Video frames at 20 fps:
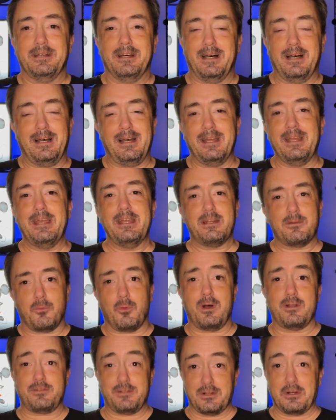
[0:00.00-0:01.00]
I ended up
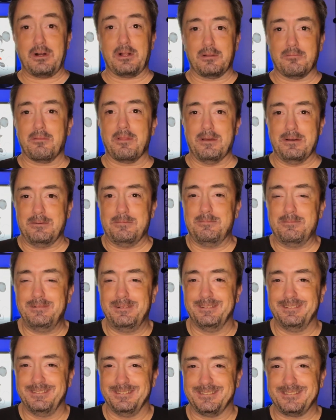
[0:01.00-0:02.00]
watching all of
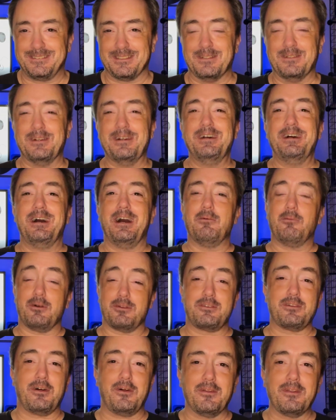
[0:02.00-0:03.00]
them. So I
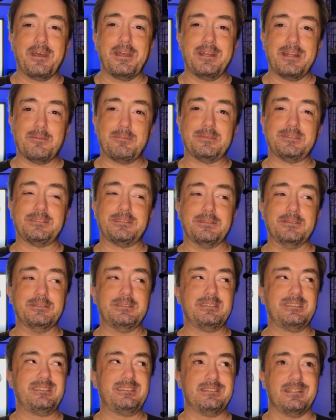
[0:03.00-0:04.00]
watched all 9
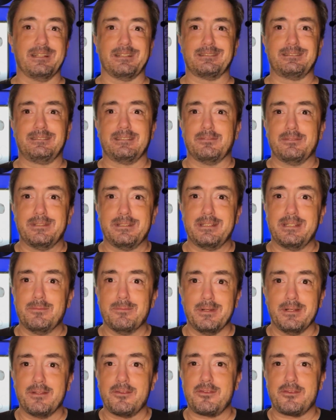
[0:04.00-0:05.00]
episodes, like 17
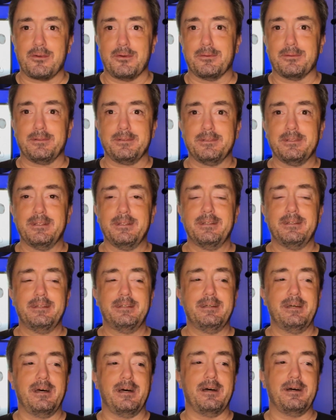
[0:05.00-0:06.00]
minutes total.
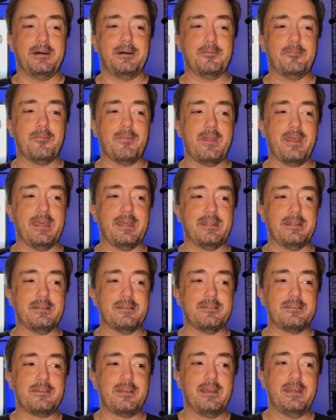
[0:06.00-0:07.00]

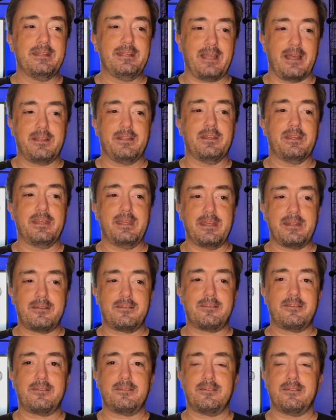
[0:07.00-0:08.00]
And yeah, you
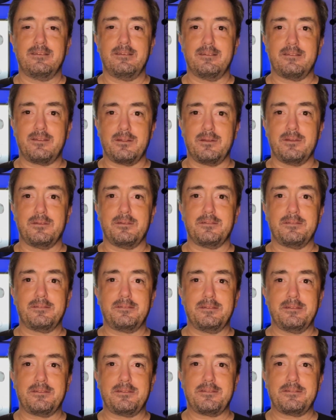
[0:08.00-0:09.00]
get,
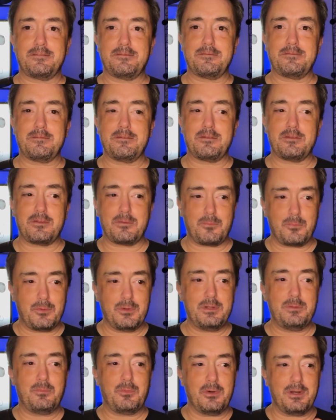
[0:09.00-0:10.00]

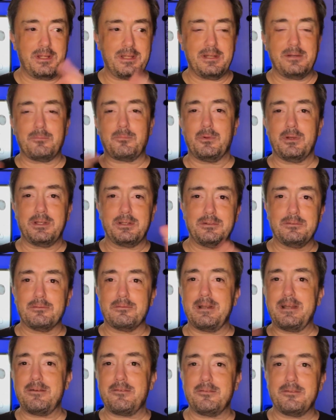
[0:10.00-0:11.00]
you pretty get a pretty good
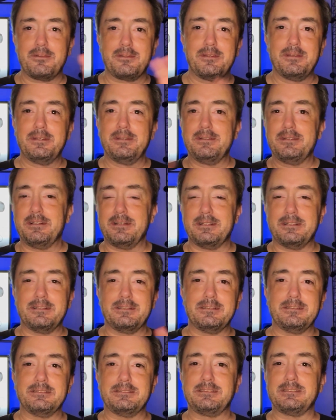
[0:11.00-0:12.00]
round
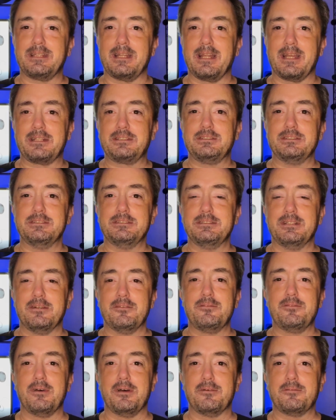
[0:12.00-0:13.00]
selection
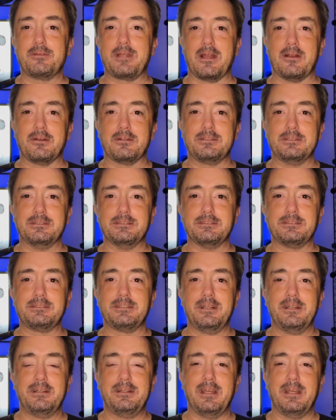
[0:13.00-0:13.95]
of characters.